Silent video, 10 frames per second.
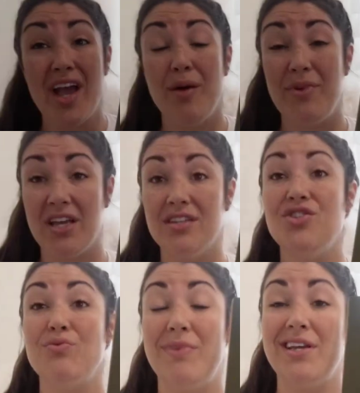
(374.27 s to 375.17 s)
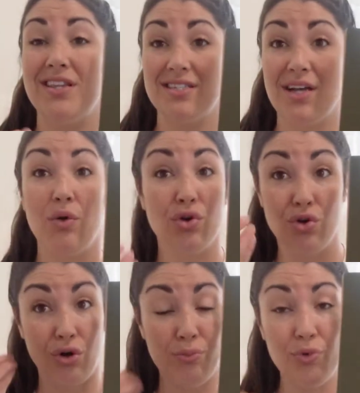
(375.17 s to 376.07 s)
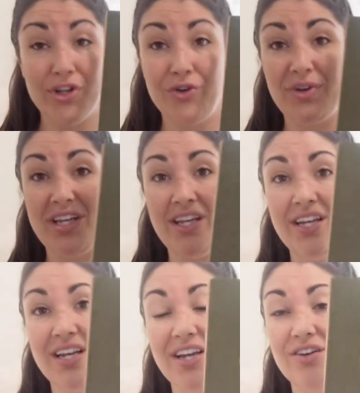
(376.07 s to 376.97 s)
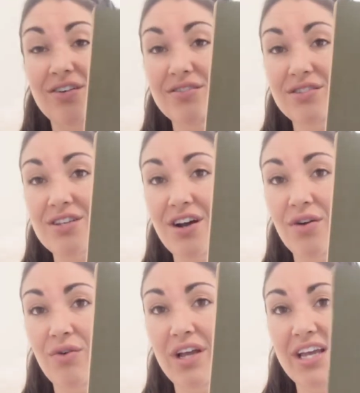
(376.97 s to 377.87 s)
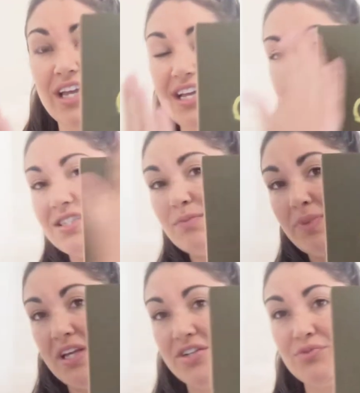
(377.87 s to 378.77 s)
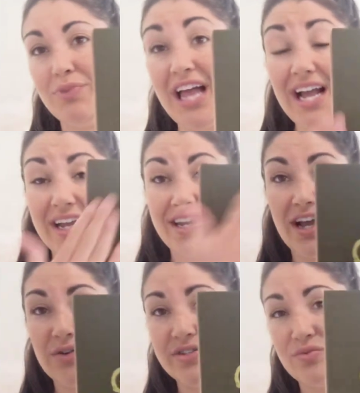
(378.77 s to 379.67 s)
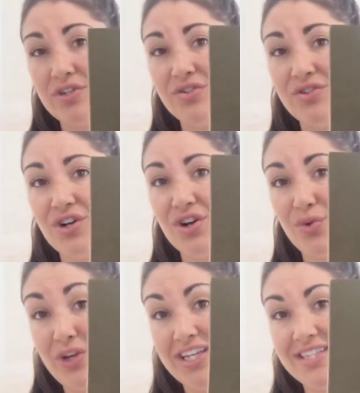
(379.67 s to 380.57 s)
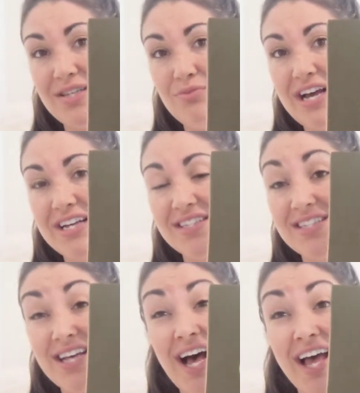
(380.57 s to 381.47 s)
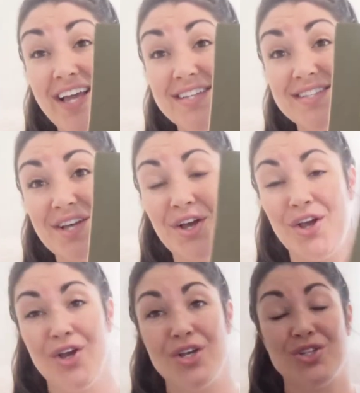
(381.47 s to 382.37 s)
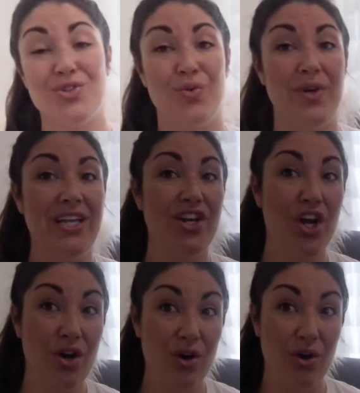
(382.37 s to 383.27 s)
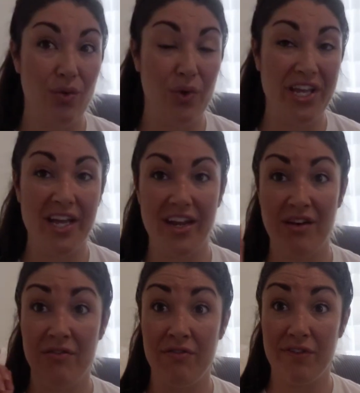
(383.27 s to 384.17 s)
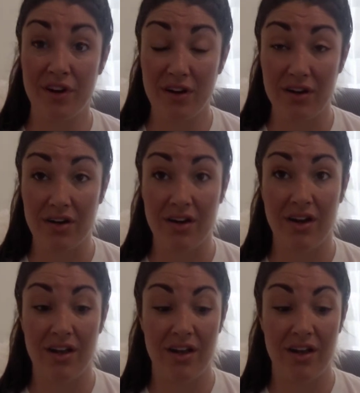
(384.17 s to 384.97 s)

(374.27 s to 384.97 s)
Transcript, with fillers: Yeah, because you make the sound gulp when you eat, and also it's pitch black now. It's real dark. We could see Max's eyes. So we know, we can infer